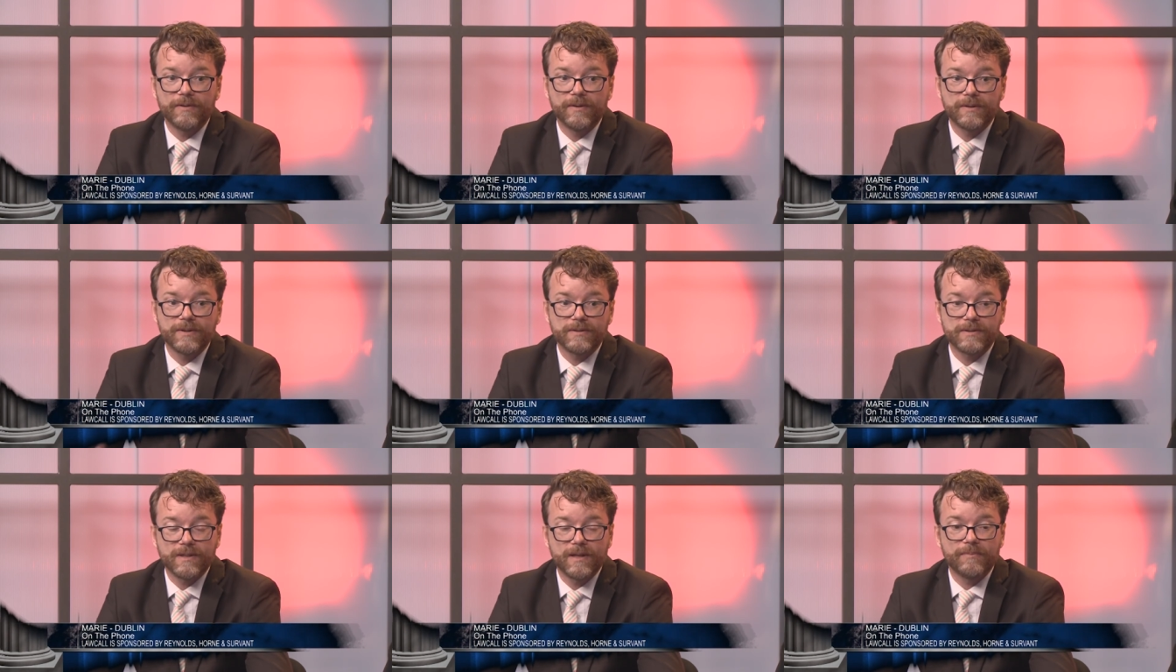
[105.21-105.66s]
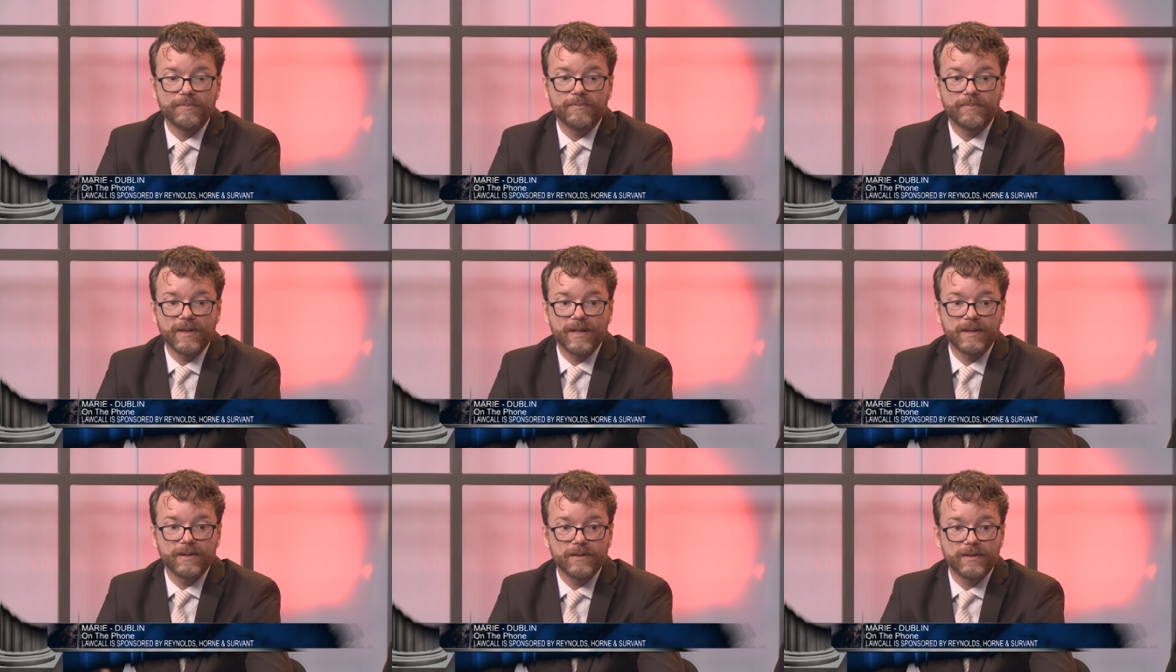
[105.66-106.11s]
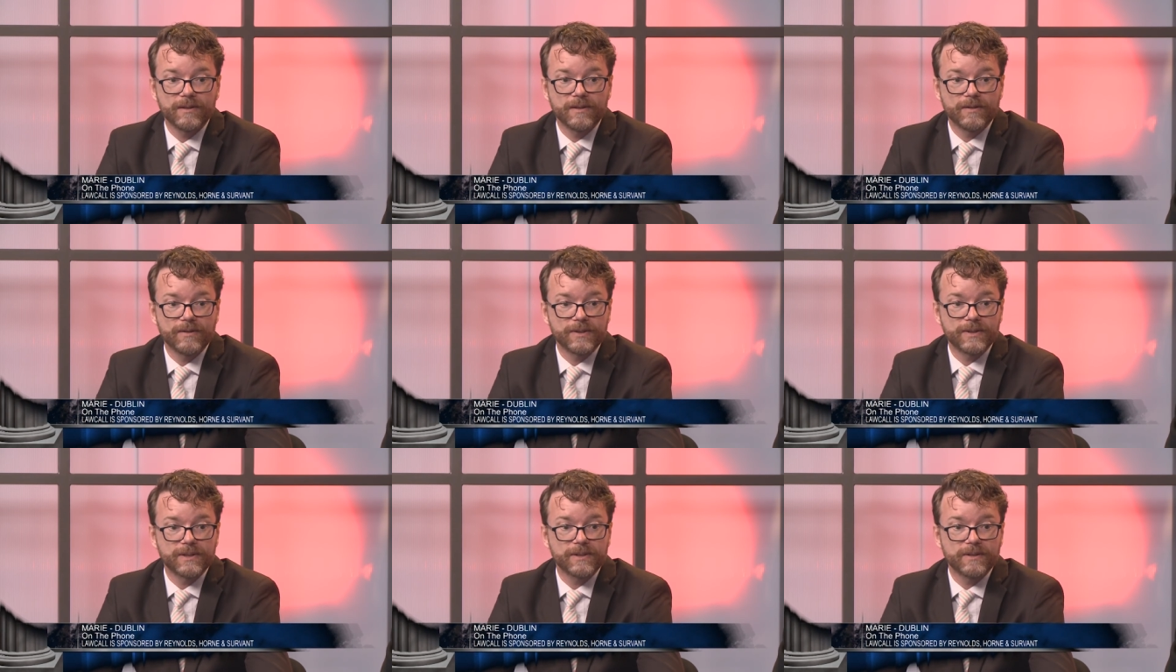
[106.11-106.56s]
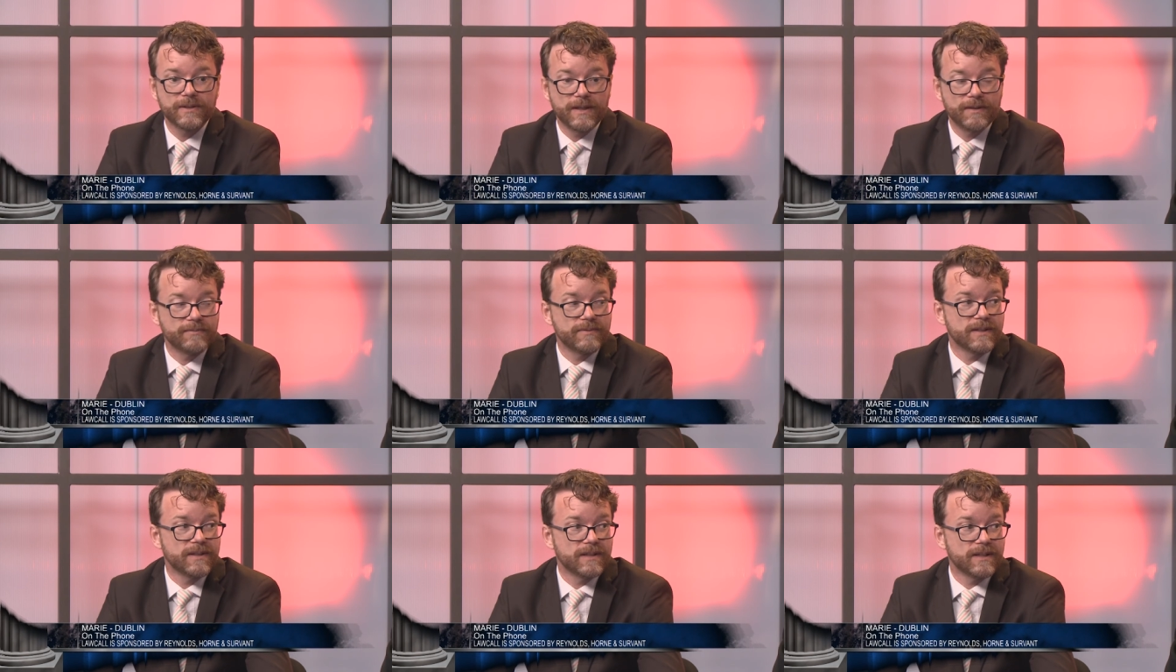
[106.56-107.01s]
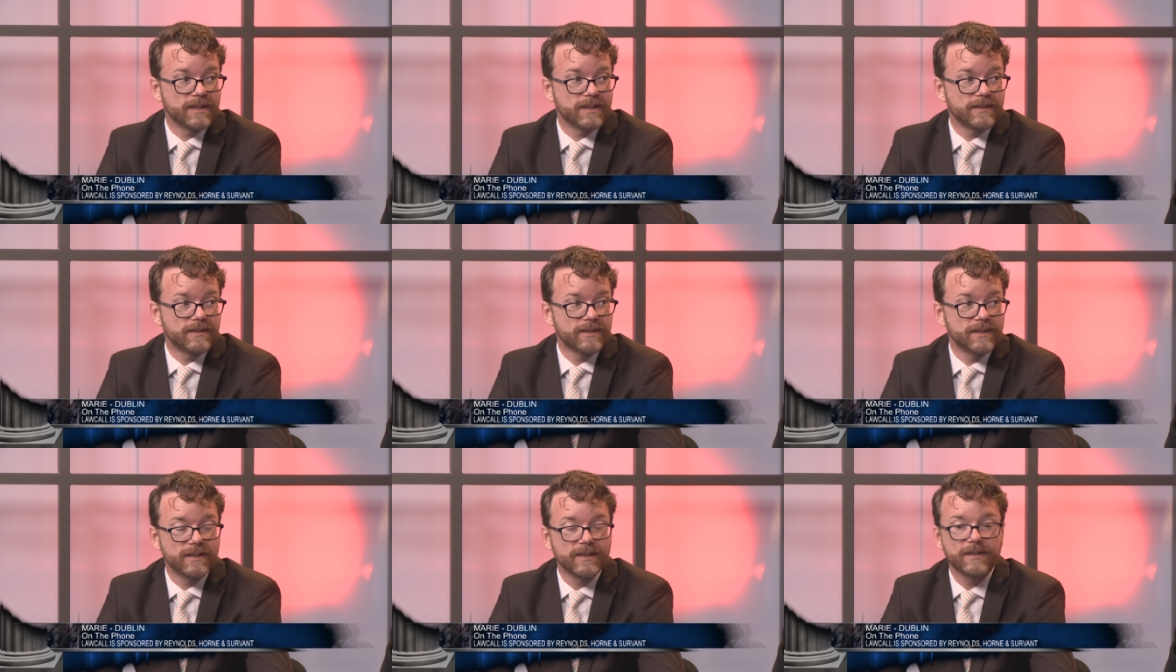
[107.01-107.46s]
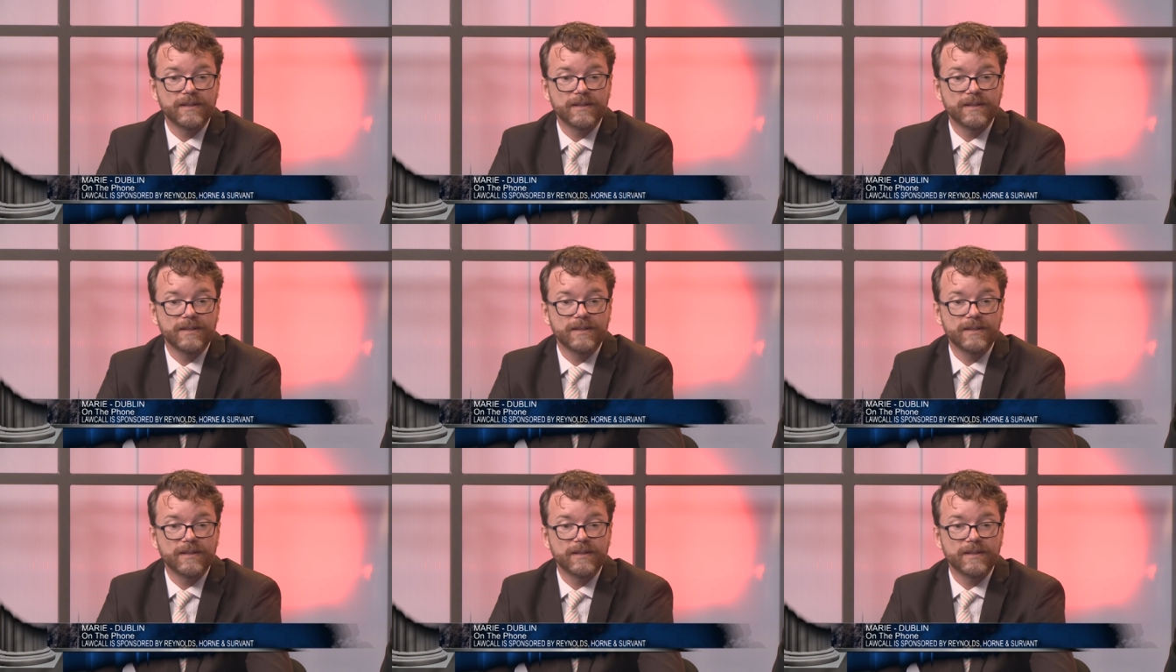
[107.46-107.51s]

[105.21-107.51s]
there's something they could or should have done